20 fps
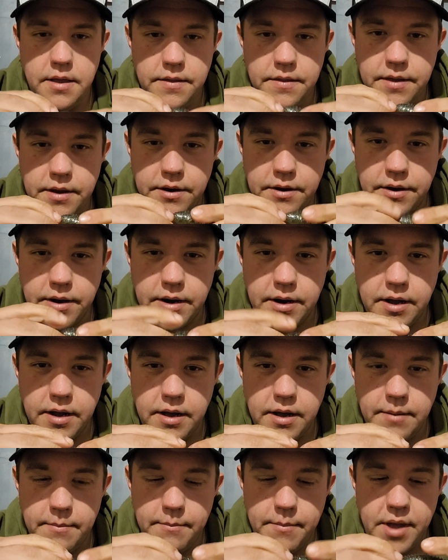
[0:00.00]
Then you're going
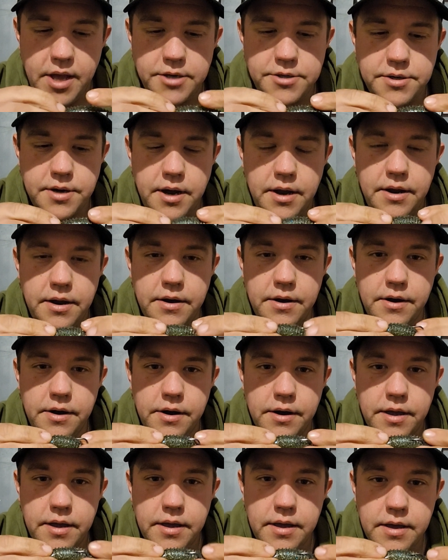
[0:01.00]
to measure out your
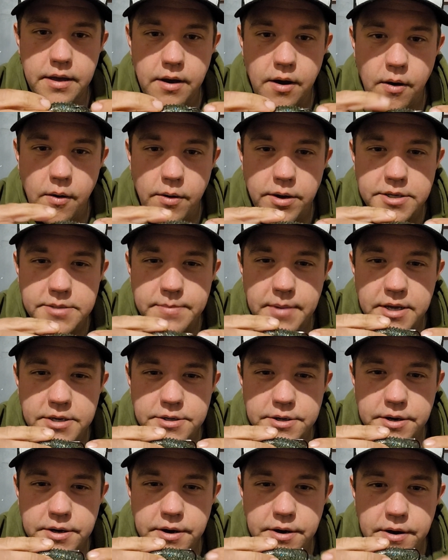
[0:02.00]
hook. Always
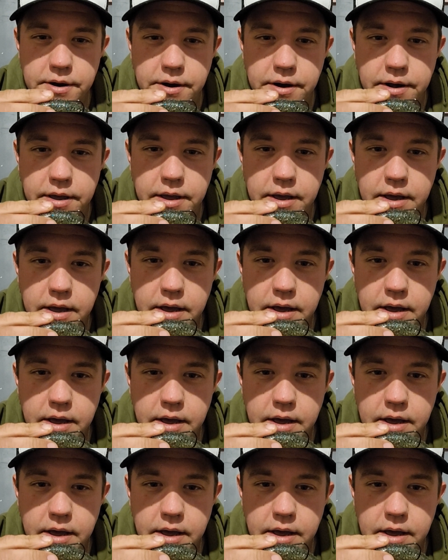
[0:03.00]
measure your hook.